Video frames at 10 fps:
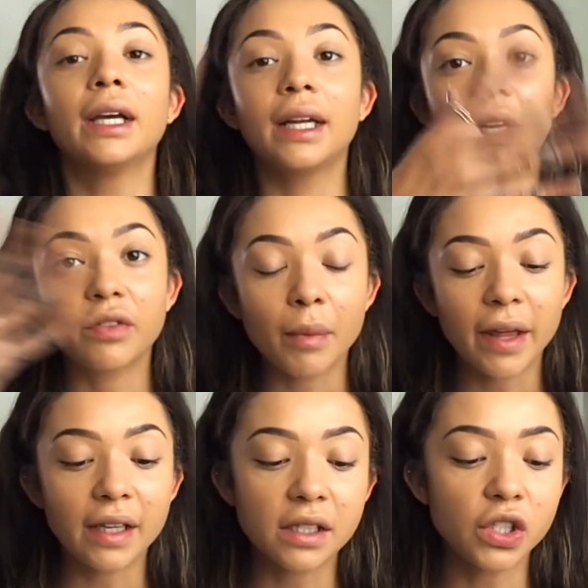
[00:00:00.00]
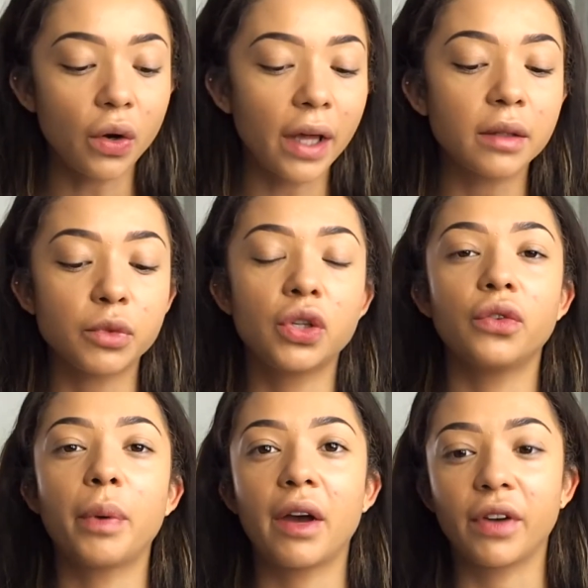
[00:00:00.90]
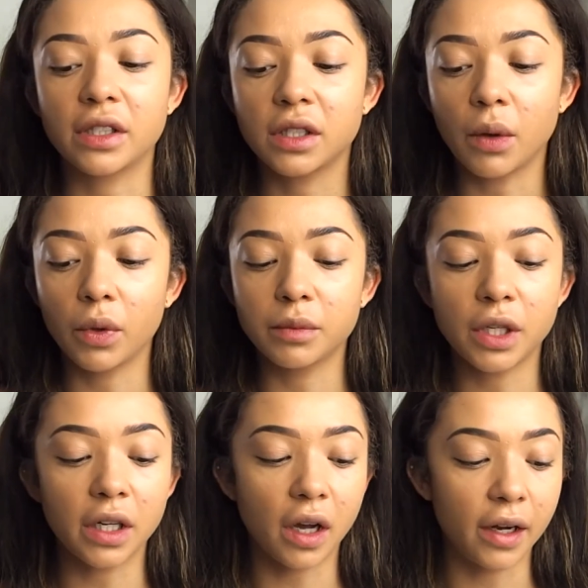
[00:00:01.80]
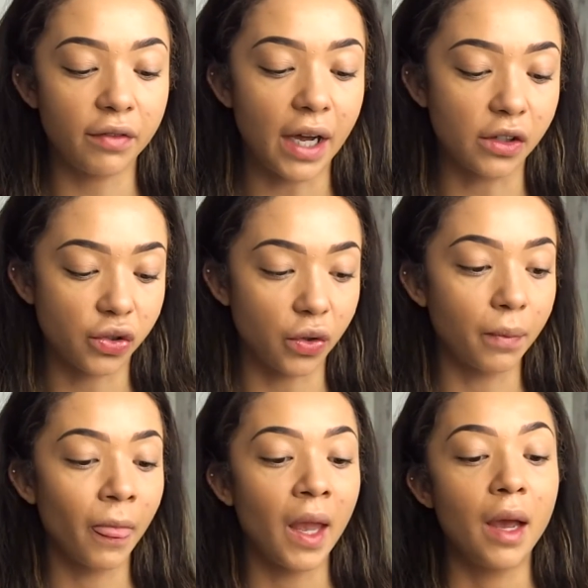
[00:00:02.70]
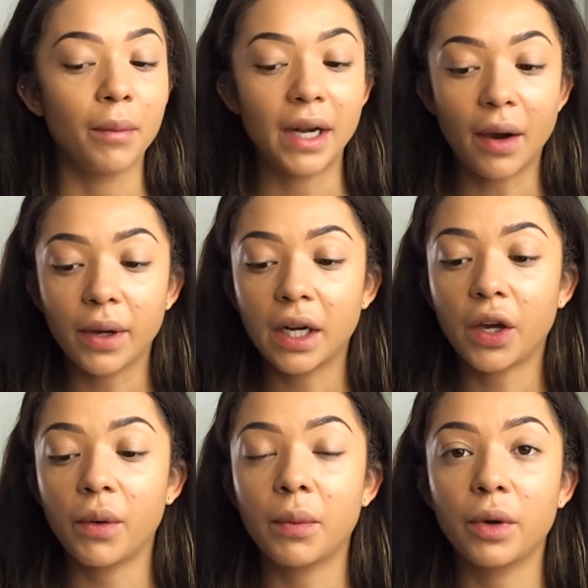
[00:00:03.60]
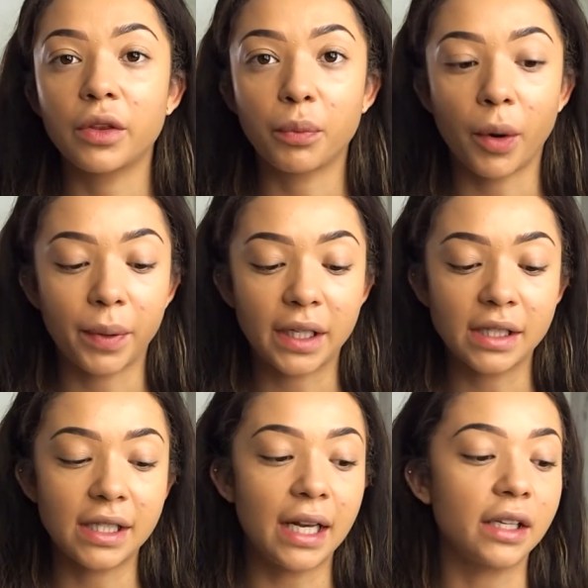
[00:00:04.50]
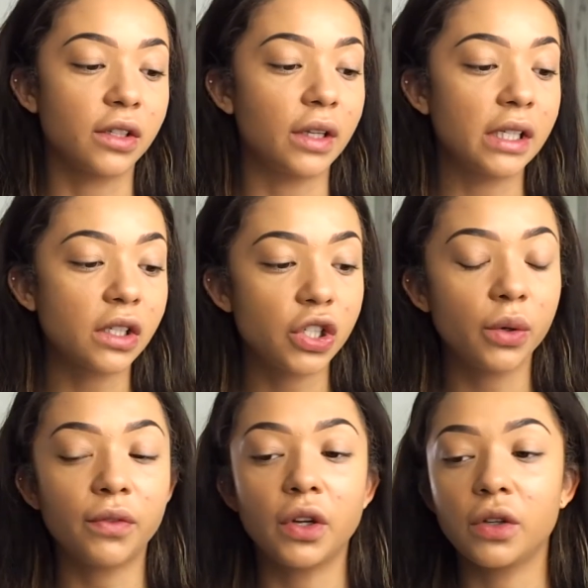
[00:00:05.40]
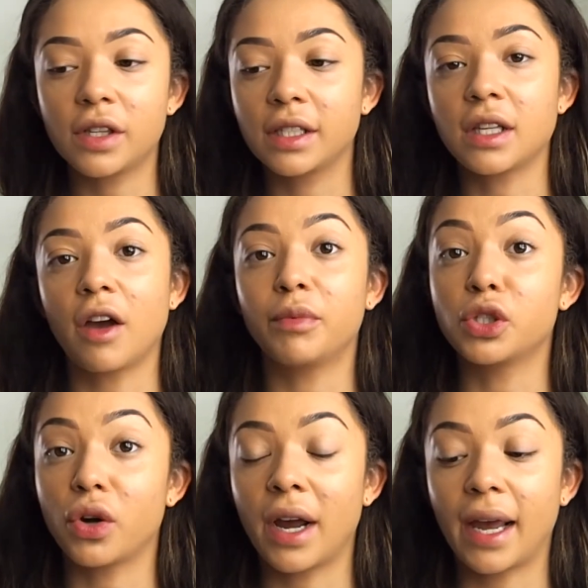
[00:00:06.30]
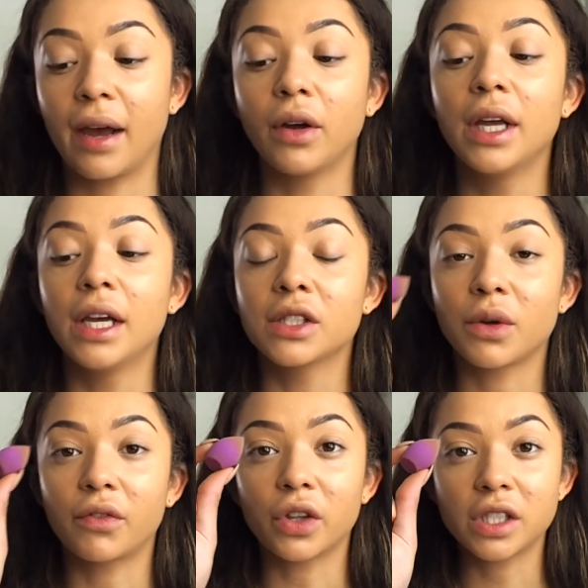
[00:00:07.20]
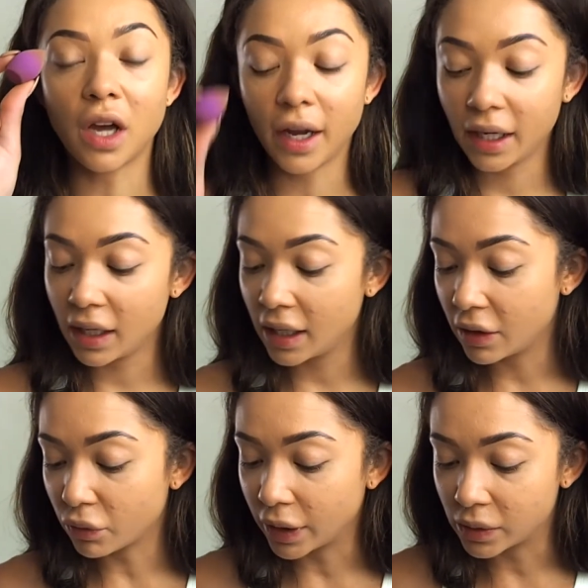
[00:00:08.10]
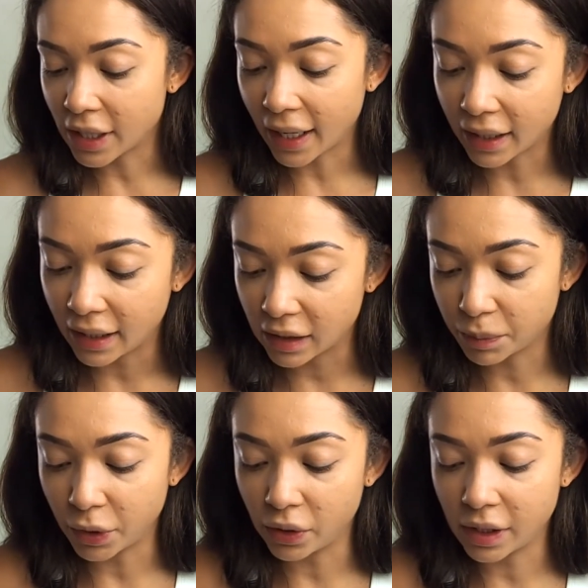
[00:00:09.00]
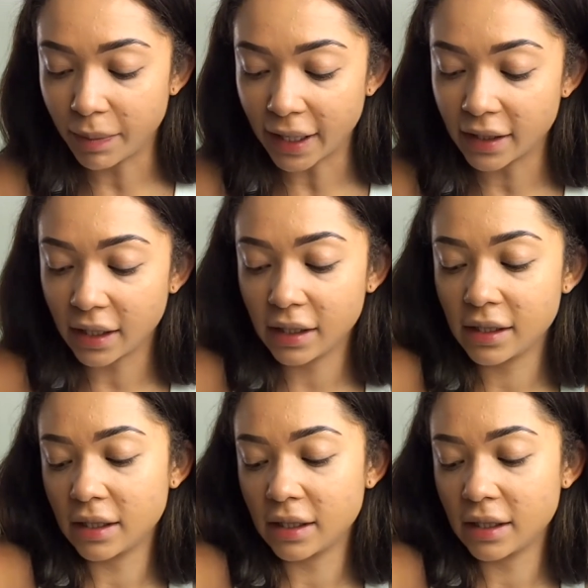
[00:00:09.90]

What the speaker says: leave them like this. I don't like them too perfect because I want them to look kind of natural. But now we're going to go in with proper concealer. So these are 2 of the new things that I've been trying out. So I've got the tiny Real Techniques beauty blenders.